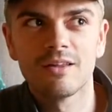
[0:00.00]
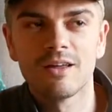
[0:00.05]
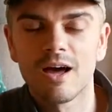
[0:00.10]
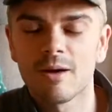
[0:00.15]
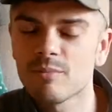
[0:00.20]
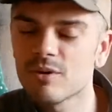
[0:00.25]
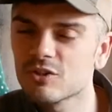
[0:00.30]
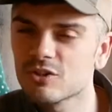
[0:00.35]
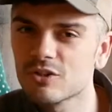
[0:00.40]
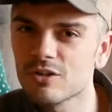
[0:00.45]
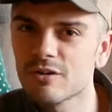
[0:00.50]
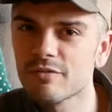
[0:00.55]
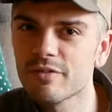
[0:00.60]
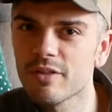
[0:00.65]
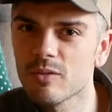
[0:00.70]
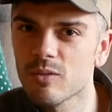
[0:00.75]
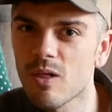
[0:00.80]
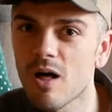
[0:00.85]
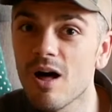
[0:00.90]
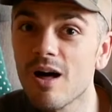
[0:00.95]
I'm not sure if
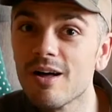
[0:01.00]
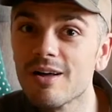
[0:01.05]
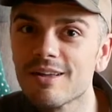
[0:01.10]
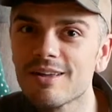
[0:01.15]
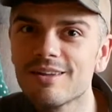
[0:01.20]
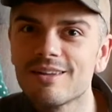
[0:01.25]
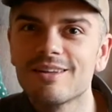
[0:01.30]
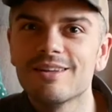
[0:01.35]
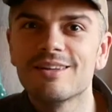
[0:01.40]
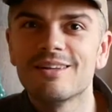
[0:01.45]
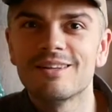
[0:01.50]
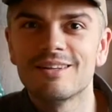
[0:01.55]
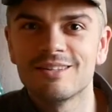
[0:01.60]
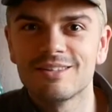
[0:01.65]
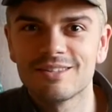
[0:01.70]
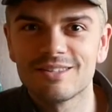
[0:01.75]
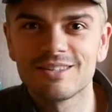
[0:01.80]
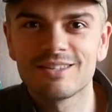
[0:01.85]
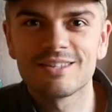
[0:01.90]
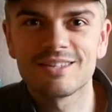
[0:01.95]
the log
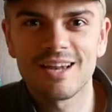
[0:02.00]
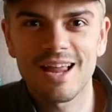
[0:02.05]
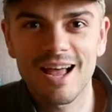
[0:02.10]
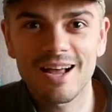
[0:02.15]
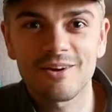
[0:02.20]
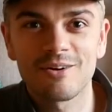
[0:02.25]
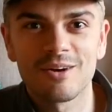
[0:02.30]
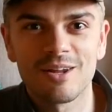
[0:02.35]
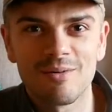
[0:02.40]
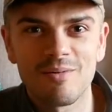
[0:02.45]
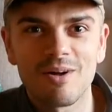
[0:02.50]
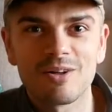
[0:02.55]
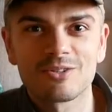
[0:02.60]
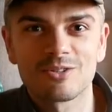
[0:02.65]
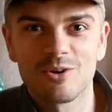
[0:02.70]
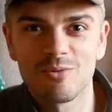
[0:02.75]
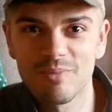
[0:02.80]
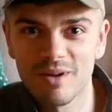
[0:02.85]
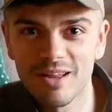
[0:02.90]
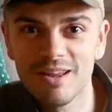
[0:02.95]
is an acronym
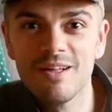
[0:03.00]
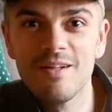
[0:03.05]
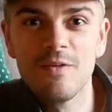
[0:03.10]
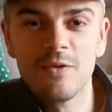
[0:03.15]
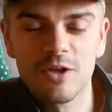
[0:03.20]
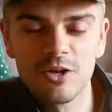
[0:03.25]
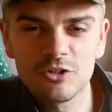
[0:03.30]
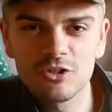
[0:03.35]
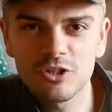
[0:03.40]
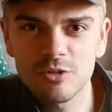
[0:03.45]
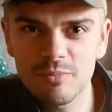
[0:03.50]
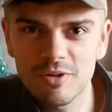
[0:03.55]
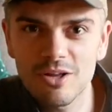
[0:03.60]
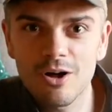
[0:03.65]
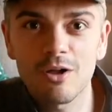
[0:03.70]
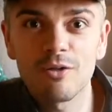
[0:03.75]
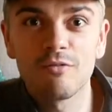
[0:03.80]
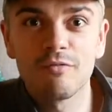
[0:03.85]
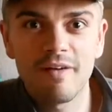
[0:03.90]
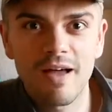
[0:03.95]
also, but it should be
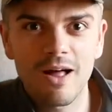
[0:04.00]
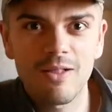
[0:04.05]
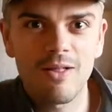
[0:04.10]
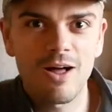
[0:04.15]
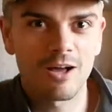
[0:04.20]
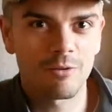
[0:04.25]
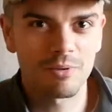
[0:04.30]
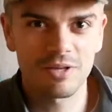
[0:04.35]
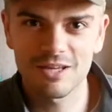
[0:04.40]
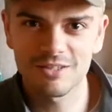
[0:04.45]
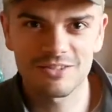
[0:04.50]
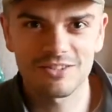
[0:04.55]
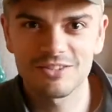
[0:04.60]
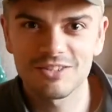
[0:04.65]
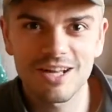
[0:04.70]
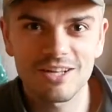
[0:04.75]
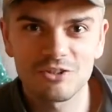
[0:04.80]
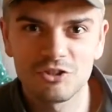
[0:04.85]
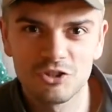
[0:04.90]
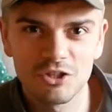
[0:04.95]
called VALOG because it's
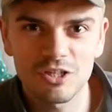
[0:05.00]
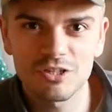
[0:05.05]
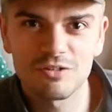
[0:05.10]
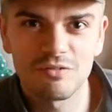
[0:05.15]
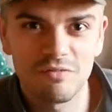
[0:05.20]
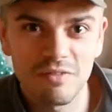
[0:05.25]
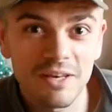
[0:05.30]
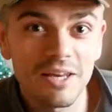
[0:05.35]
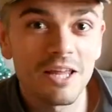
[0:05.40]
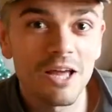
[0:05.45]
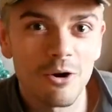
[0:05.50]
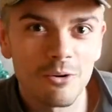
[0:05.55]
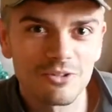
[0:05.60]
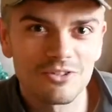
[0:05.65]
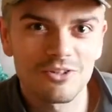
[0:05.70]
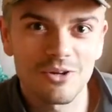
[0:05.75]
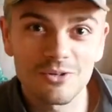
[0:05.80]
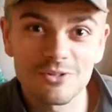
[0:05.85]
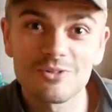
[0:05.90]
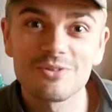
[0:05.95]
not just video,
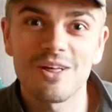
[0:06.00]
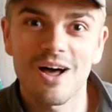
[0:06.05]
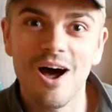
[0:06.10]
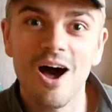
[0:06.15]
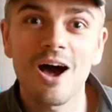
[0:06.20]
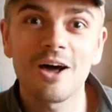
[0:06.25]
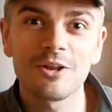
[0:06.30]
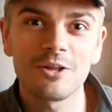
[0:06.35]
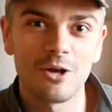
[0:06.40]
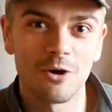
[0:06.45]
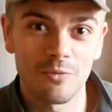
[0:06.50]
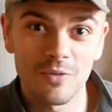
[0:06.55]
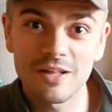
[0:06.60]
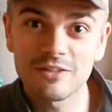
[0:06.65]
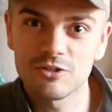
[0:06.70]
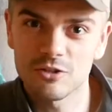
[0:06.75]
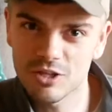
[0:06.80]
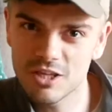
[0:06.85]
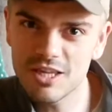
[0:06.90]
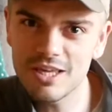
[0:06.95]
it's also the audio, and
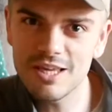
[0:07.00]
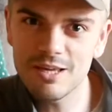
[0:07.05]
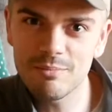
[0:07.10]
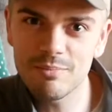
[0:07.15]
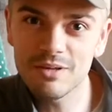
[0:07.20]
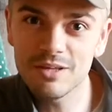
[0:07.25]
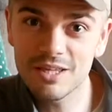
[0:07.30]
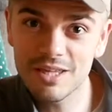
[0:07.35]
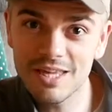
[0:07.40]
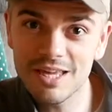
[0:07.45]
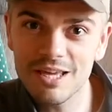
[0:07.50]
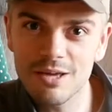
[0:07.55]
that's a key